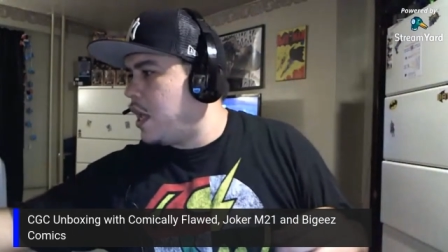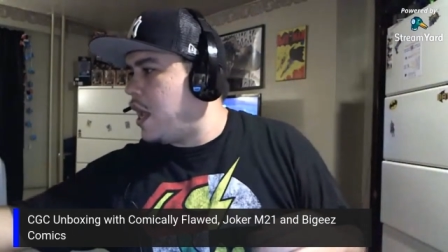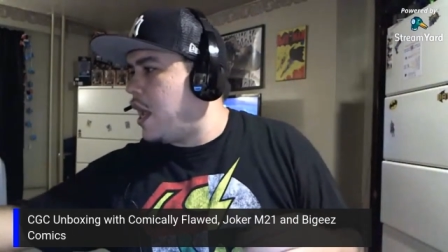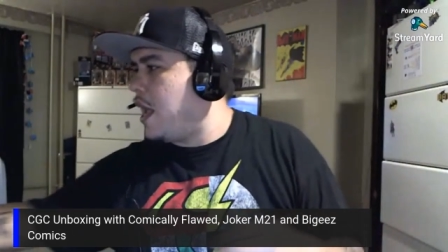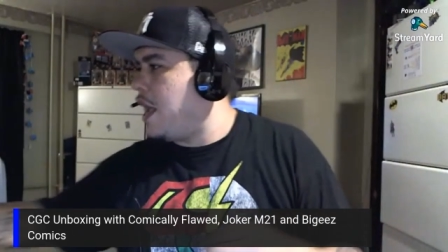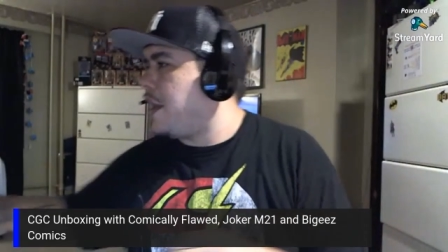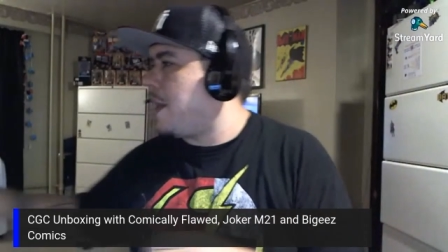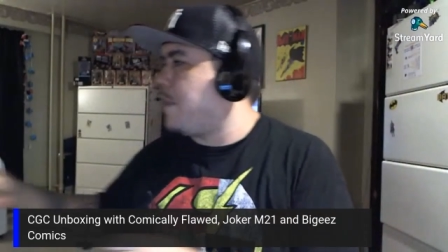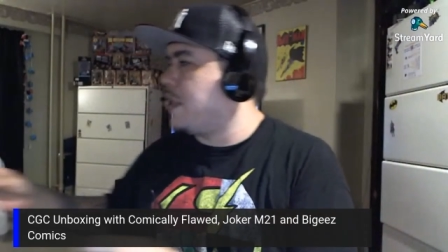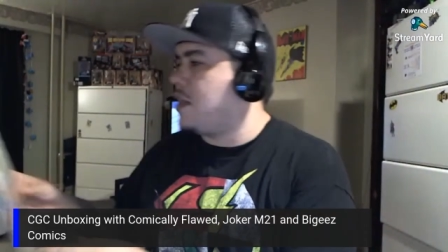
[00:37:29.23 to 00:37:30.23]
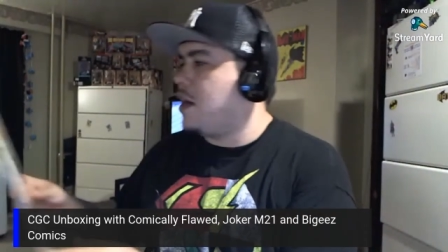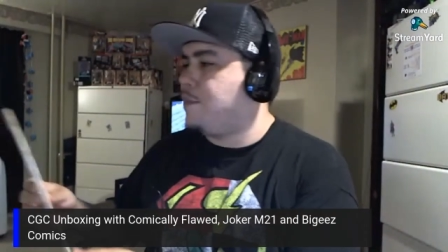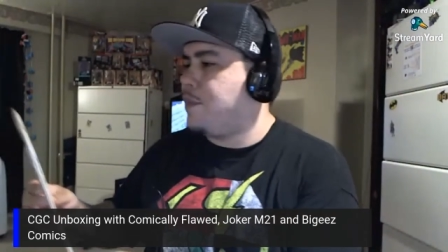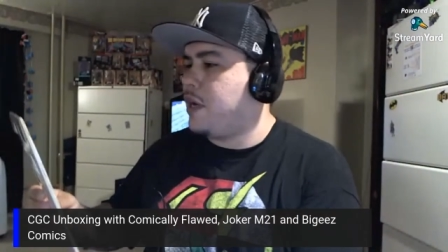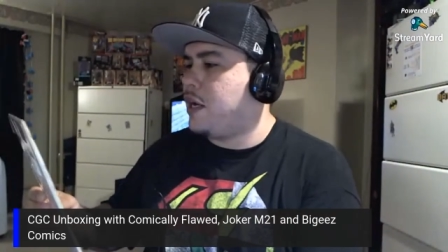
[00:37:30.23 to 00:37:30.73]
Yeah. And I picked up
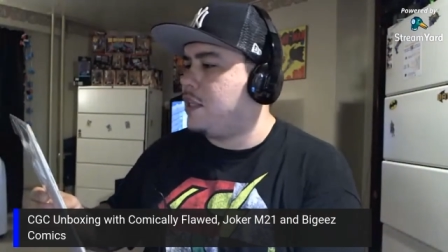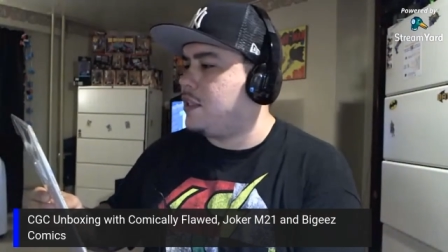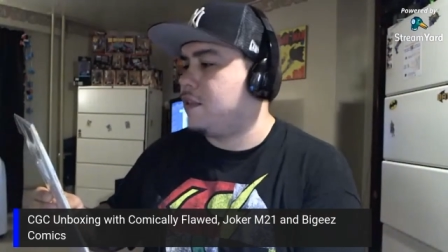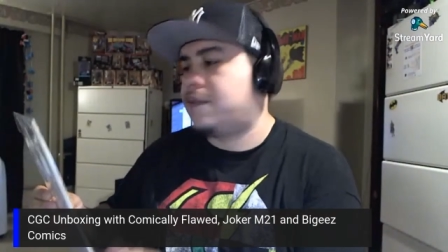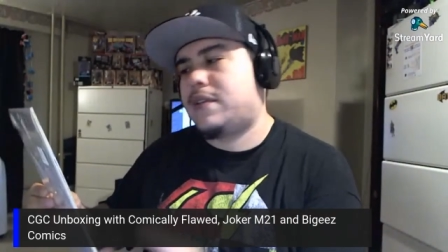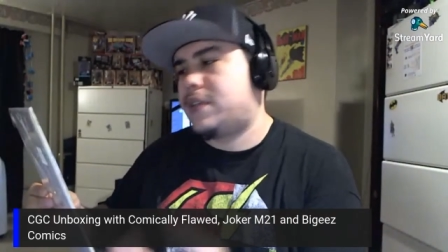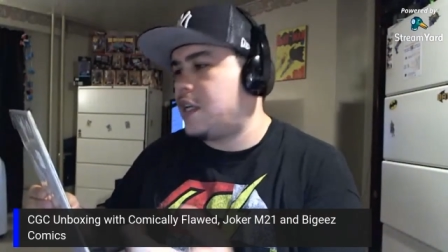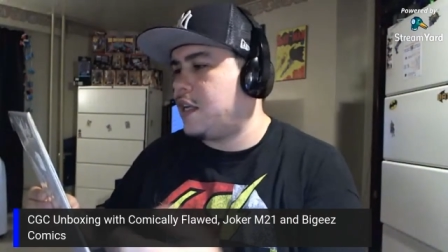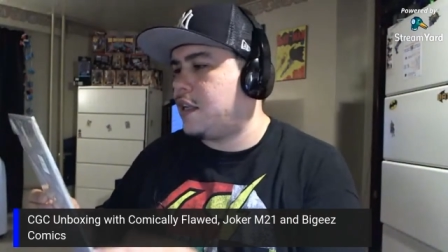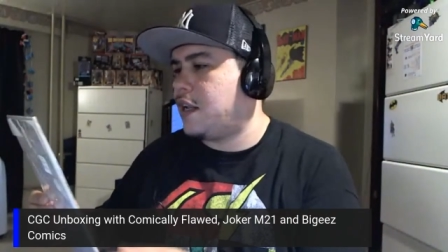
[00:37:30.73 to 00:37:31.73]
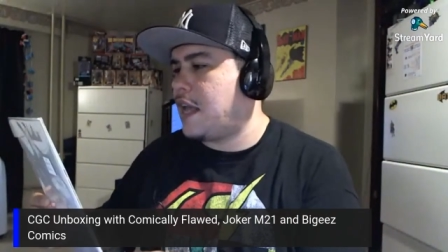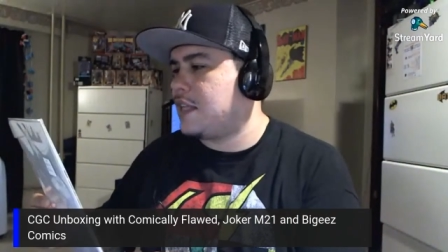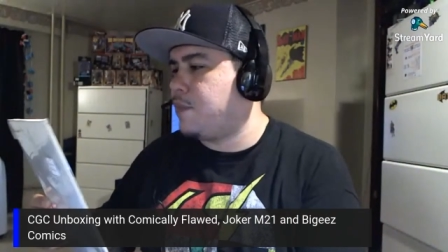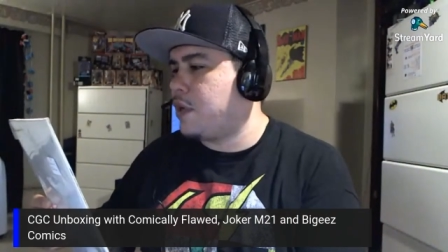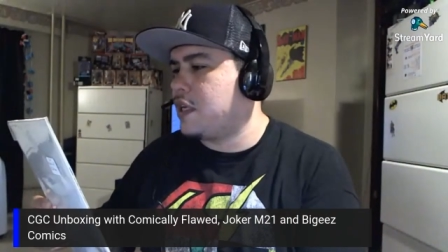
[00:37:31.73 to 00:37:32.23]
uh shit. The last
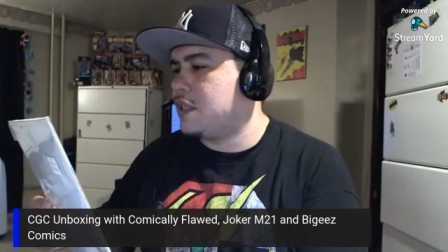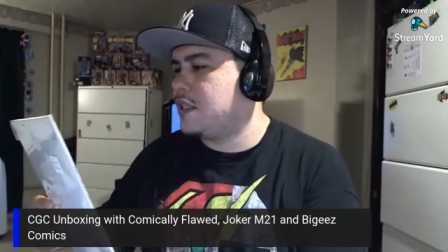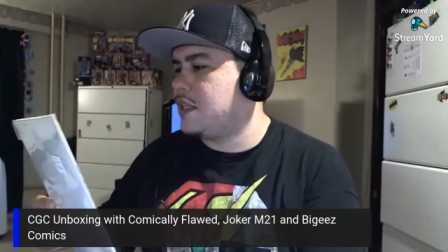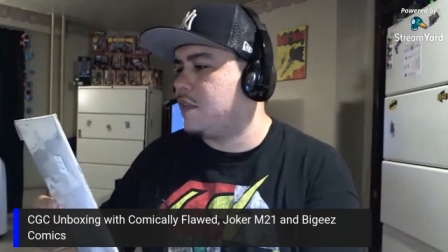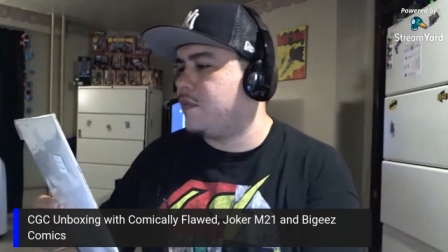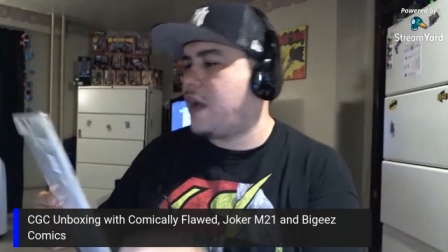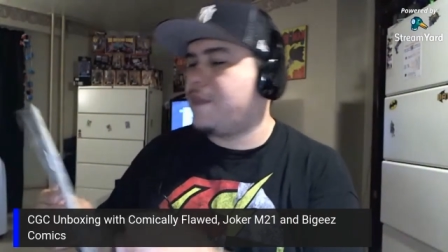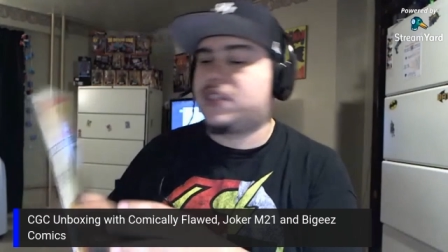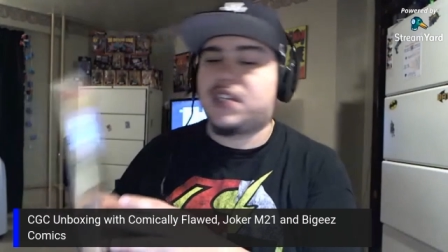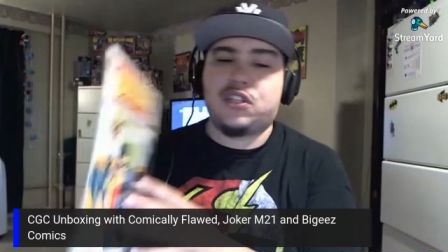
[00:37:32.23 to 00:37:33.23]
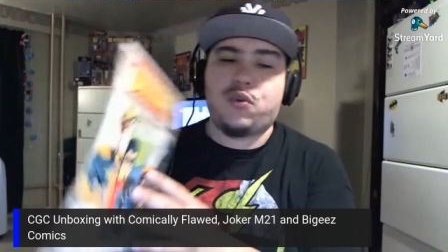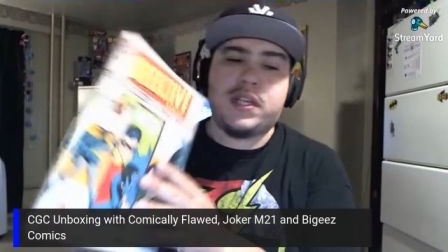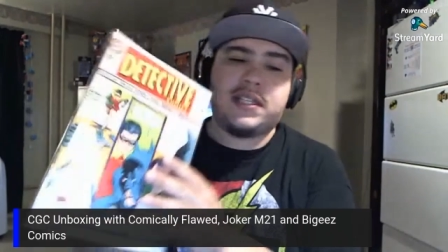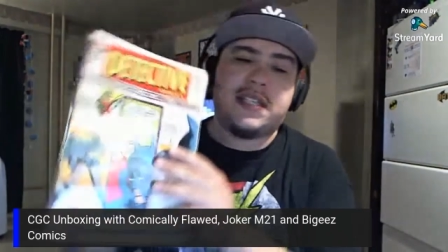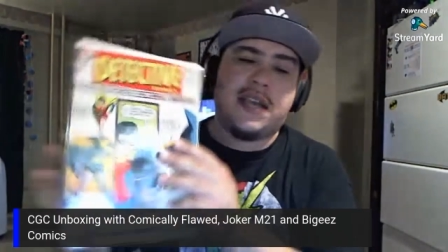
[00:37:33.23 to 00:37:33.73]
book is Detective Comics
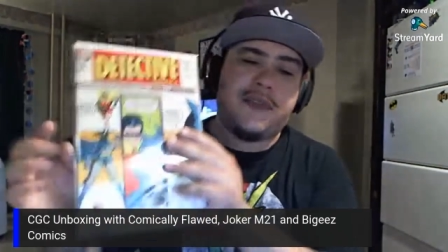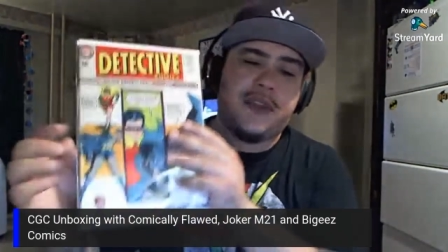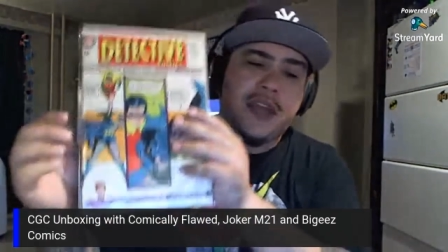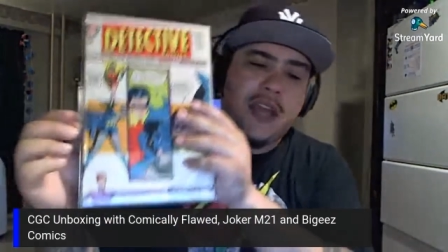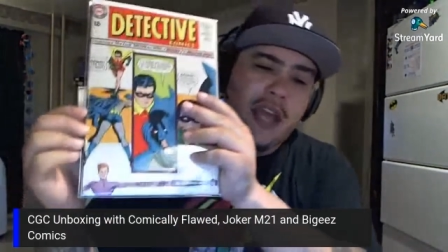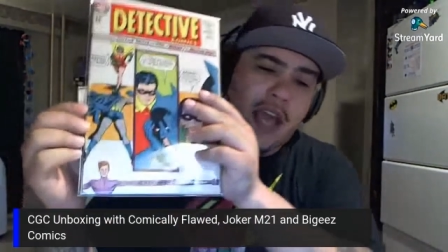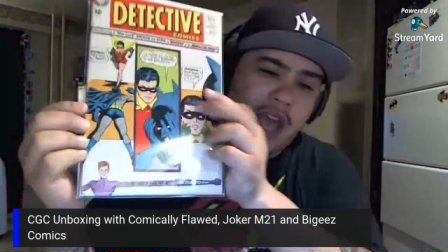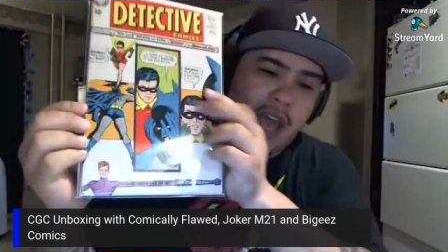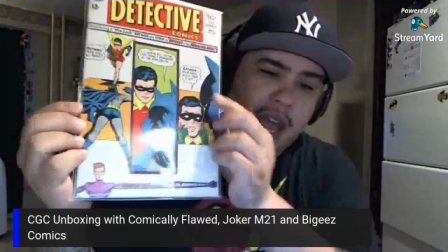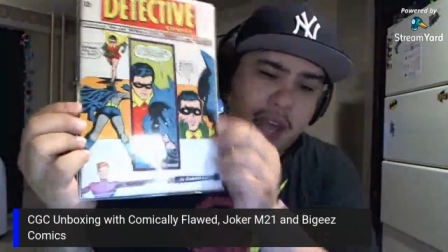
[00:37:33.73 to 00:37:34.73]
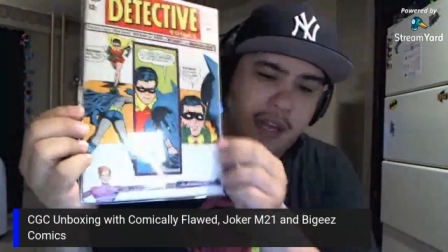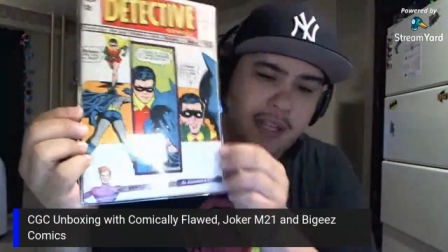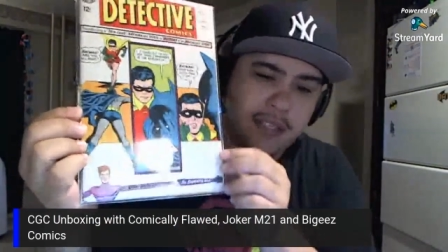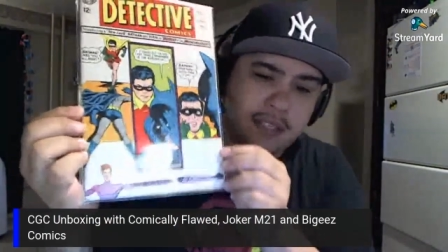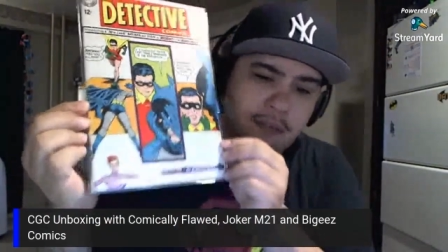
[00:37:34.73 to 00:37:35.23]
327, and
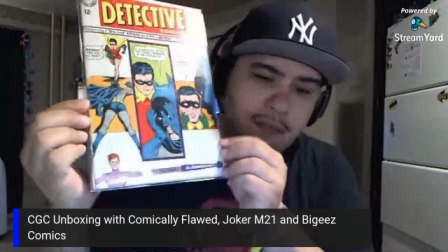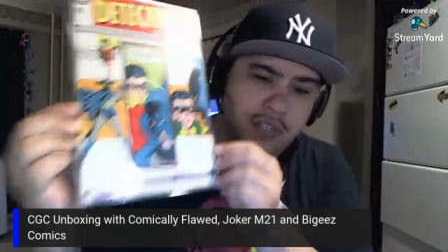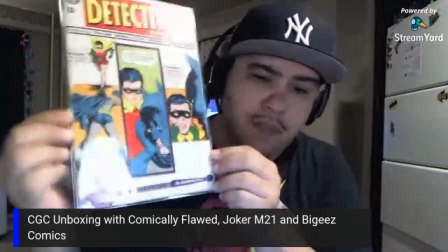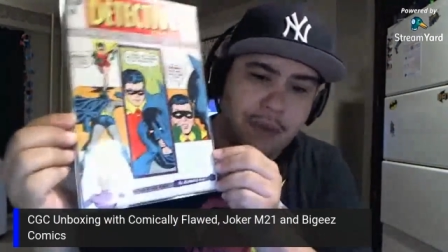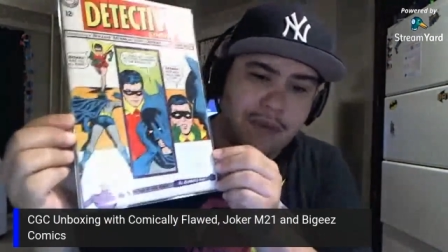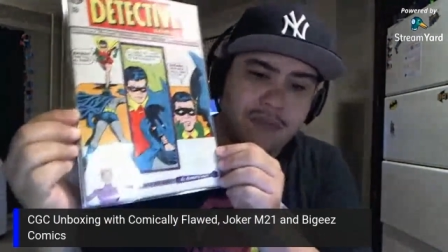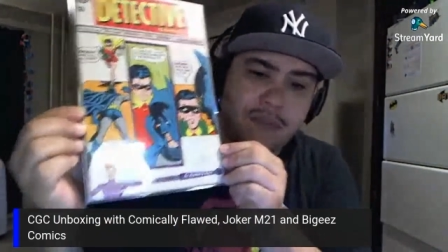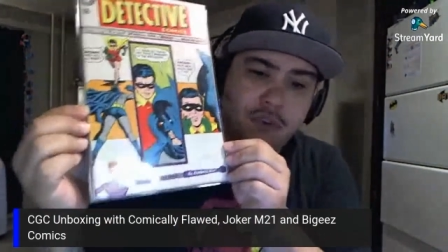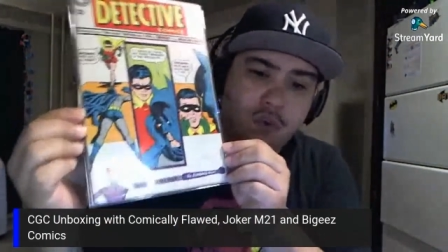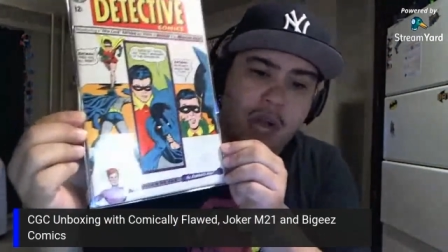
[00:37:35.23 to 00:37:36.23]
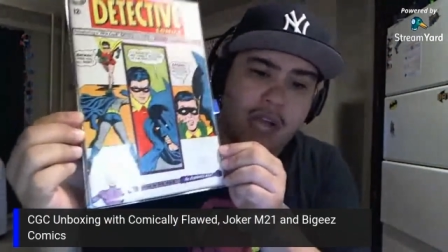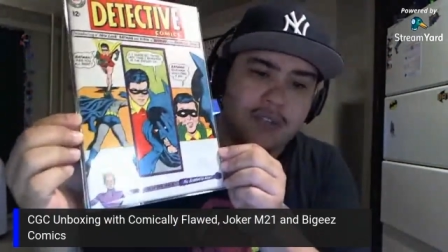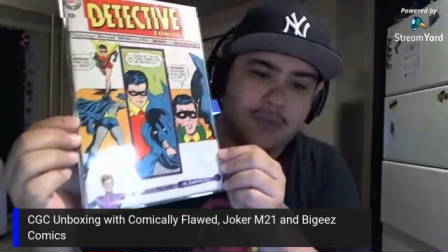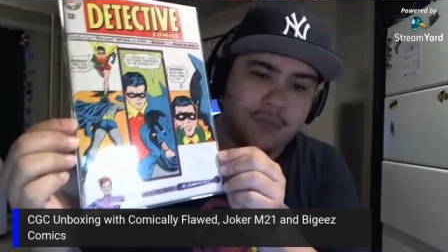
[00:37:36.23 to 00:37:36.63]
this is the first appearance of the new costume